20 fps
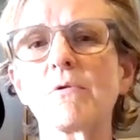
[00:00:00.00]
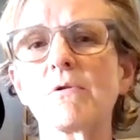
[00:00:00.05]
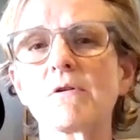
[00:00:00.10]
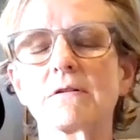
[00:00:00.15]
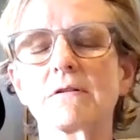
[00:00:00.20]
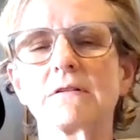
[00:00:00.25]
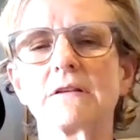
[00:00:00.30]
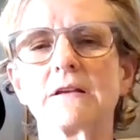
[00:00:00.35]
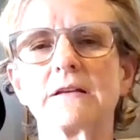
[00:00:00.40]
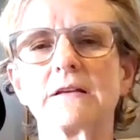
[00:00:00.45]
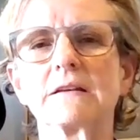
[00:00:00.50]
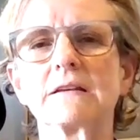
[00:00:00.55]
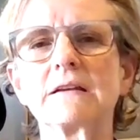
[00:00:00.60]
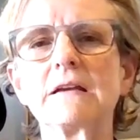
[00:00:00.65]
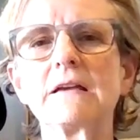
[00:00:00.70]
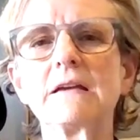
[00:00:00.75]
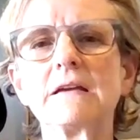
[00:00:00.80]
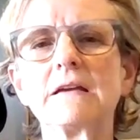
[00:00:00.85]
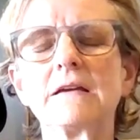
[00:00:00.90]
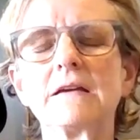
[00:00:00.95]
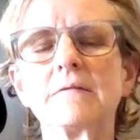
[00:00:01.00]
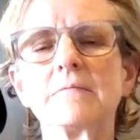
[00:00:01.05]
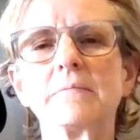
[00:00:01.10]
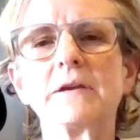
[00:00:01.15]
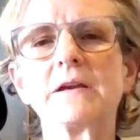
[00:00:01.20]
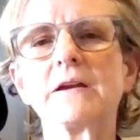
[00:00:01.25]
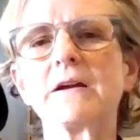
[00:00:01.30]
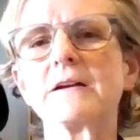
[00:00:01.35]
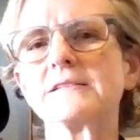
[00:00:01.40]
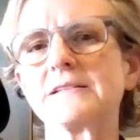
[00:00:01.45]
Portland
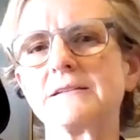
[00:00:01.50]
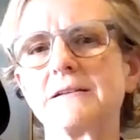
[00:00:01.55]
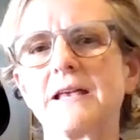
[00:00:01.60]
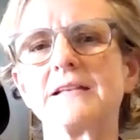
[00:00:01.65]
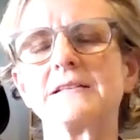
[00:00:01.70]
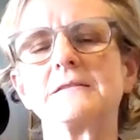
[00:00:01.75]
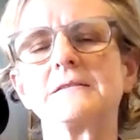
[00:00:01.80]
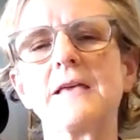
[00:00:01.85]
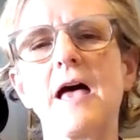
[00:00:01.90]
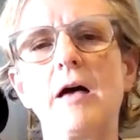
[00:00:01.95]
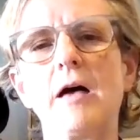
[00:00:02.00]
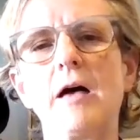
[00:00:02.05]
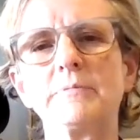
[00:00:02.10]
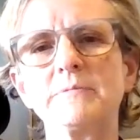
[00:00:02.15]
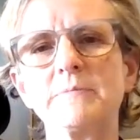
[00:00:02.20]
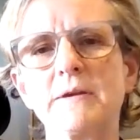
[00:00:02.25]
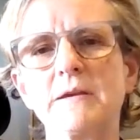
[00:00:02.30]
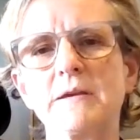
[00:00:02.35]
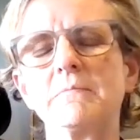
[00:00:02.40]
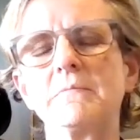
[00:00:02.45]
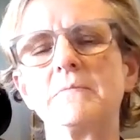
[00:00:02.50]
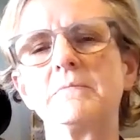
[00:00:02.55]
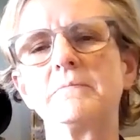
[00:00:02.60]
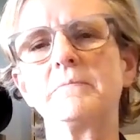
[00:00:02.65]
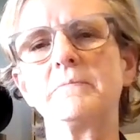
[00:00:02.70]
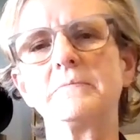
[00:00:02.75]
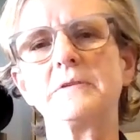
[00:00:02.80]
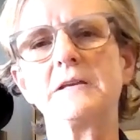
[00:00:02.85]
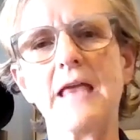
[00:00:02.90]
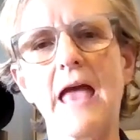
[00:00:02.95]
because it, it's helped me
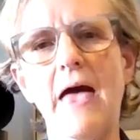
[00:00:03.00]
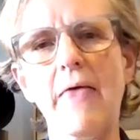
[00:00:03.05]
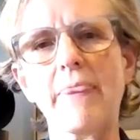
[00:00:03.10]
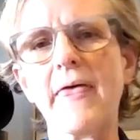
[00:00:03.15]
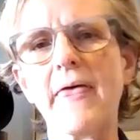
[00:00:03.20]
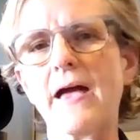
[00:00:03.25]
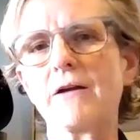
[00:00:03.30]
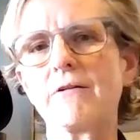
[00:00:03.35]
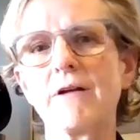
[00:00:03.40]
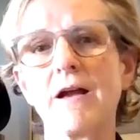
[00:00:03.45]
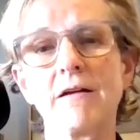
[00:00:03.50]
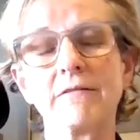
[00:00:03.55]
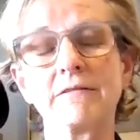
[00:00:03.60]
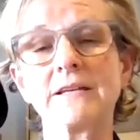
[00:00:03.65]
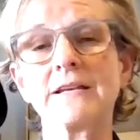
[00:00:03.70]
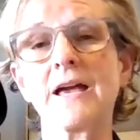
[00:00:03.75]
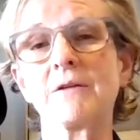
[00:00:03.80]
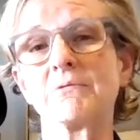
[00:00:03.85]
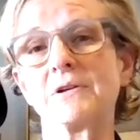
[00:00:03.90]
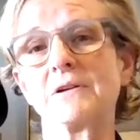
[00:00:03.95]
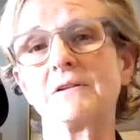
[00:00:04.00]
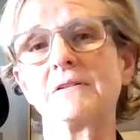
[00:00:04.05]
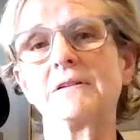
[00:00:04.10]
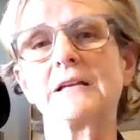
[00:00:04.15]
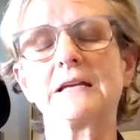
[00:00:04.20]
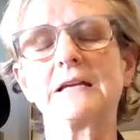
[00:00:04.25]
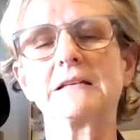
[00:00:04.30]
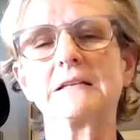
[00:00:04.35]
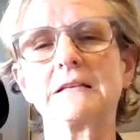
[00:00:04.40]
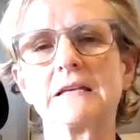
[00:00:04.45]
get that grounding I
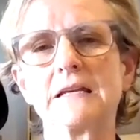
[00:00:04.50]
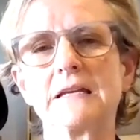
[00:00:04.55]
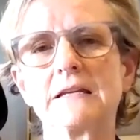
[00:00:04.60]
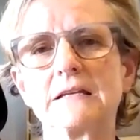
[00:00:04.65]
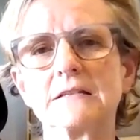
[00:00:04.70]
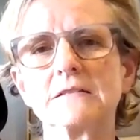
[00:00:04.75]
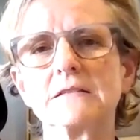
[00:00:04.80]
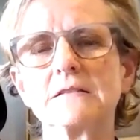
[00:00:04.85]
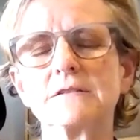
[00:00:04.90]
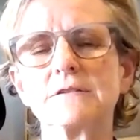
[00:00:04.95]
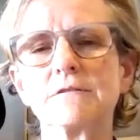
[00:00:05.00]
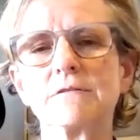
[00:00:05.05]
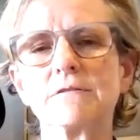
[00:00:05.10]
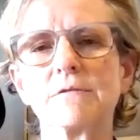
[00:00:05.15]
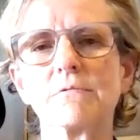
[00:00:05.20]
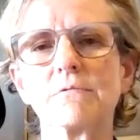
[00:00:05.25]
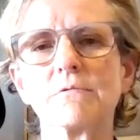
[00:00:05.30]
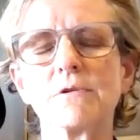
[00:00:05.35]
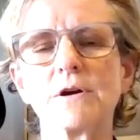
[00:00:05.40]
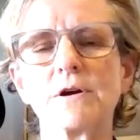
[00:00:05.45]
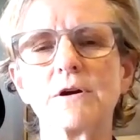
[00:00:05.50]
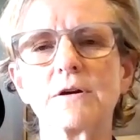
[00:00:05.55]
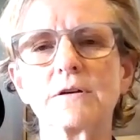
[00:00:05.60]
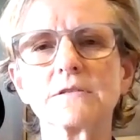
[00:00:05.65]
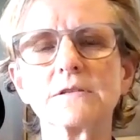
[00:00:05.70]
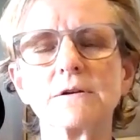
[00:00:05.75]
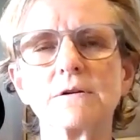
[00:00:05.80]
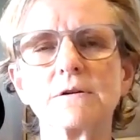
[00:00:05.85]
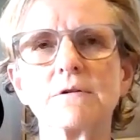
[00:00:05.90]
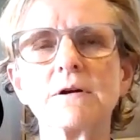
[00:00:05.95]
really needed to do the work.
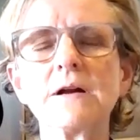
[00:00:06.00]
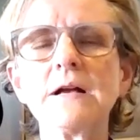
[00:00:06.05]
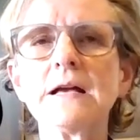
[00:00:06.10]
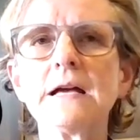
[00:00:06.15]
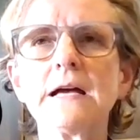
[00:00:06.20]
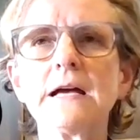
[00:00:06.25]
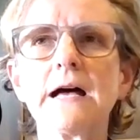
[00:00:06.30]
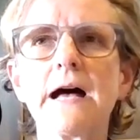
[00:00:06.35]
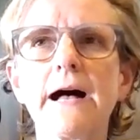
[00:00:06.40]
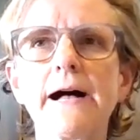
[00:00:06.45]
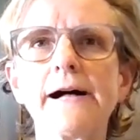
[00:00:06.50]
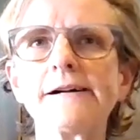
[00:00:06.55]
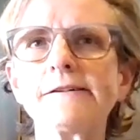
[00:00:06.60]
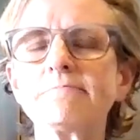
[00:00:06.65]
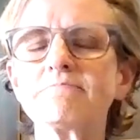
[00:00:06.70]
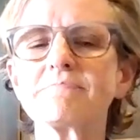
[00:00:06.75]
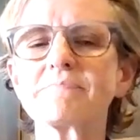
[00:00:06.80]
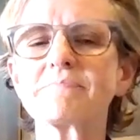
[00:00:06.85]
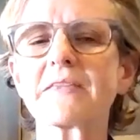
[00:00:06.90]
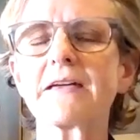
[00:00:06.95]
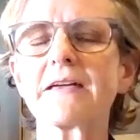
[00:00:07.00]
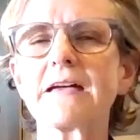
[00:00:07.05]
So um,